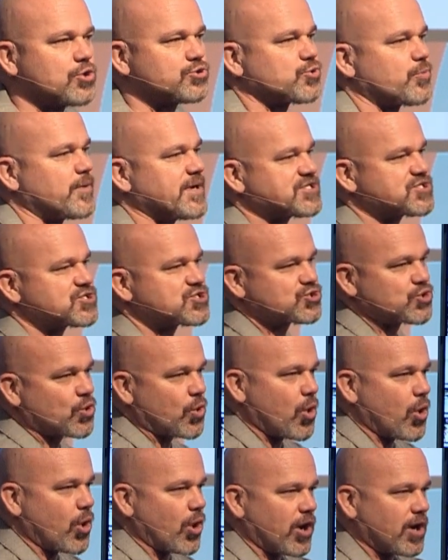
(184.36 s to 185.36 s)
go to a
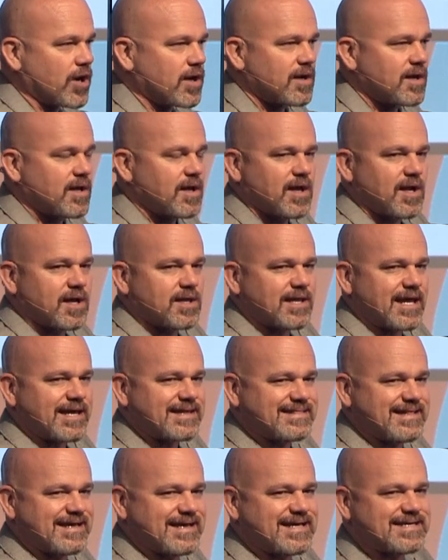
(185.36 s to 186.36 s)
store
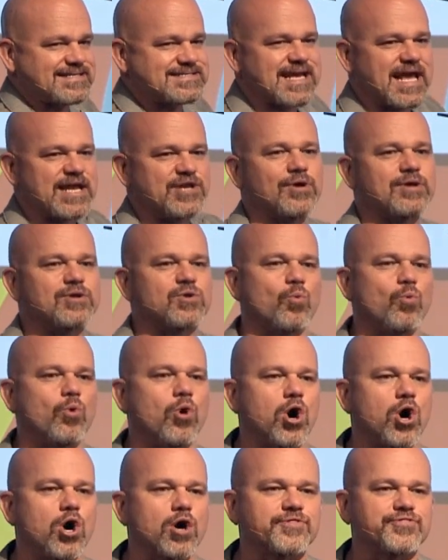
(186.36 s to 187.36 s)
like this, and you had to
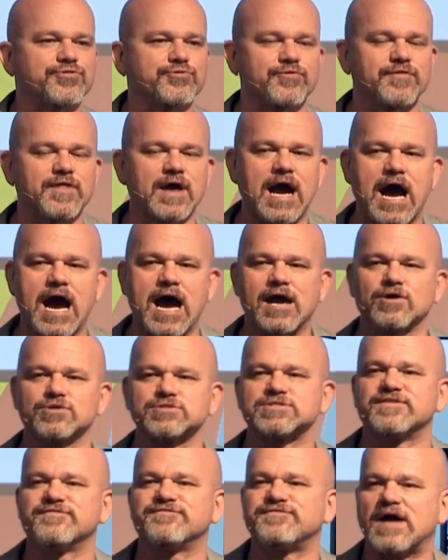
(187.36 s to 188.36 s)
walk through the
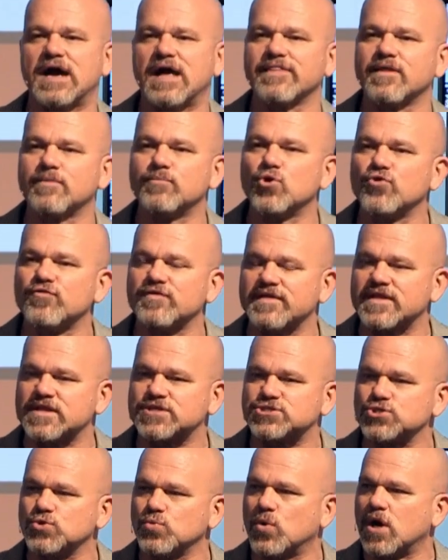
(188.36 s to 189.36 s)
aisles and find the movie
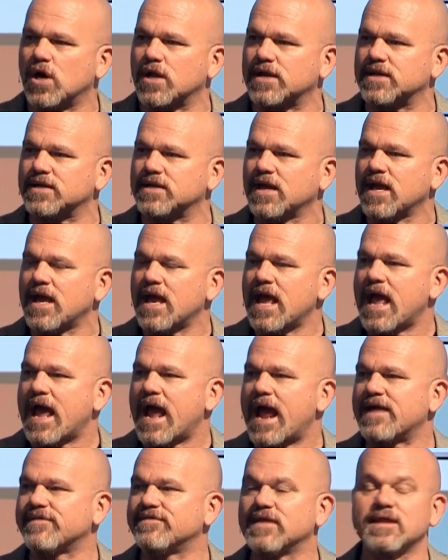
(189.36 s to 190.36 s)
that you wanted,
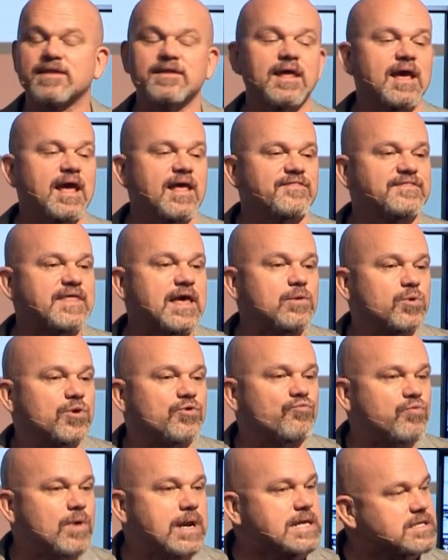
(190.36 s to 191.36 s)
and then they would
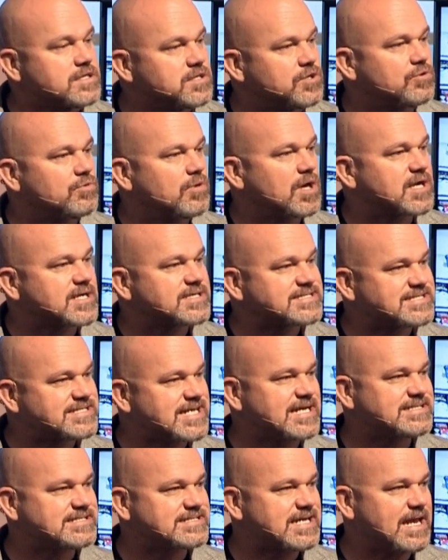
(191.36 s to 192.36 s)
rent you a
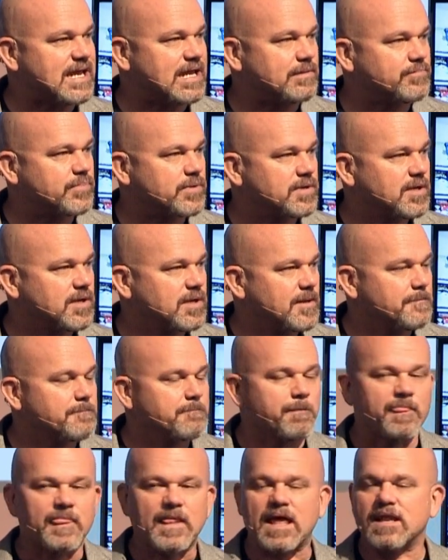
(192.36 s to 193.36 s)
cassette tape,
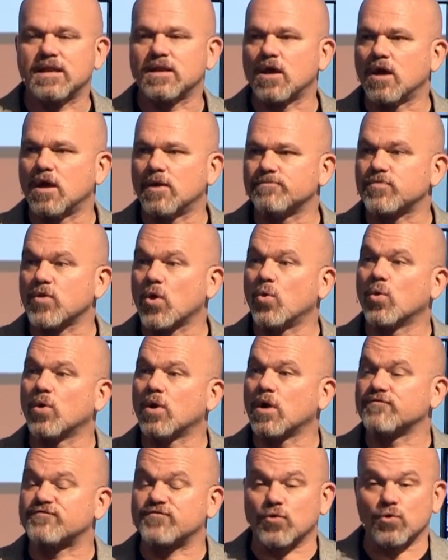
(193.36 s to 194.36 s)
and or
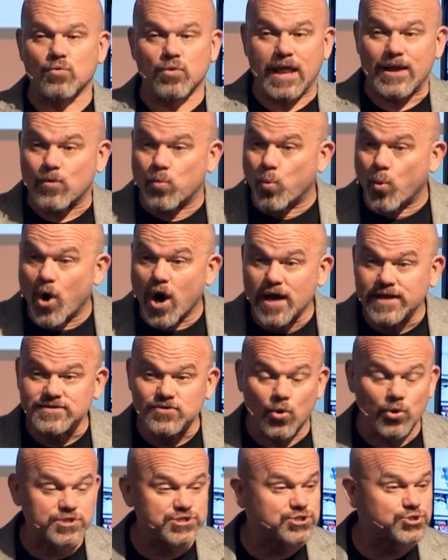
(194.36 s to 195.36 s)
for like 1
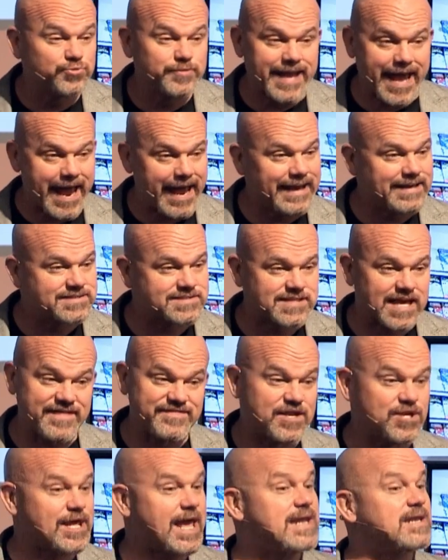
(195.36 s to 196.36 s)
or 2 days,
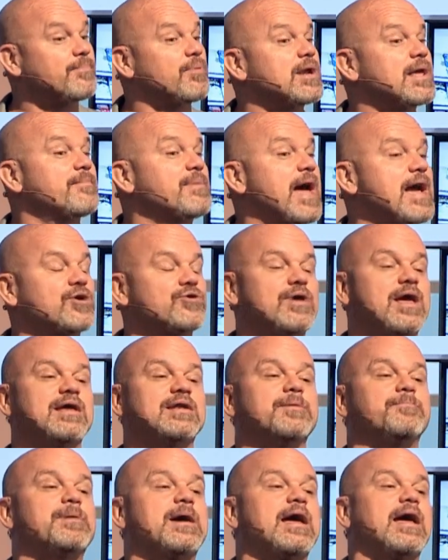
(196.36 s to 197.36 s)
and then you had to bring it back, or you had
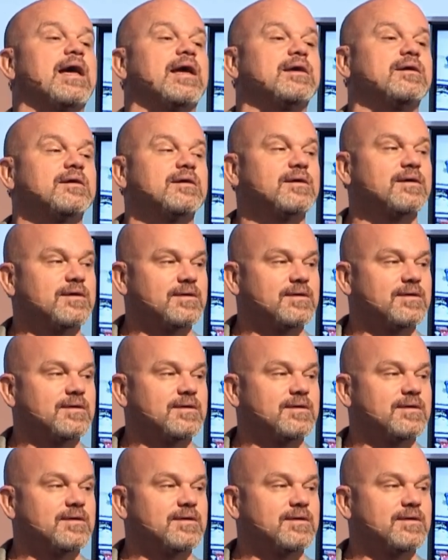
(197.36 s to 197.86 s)
to pay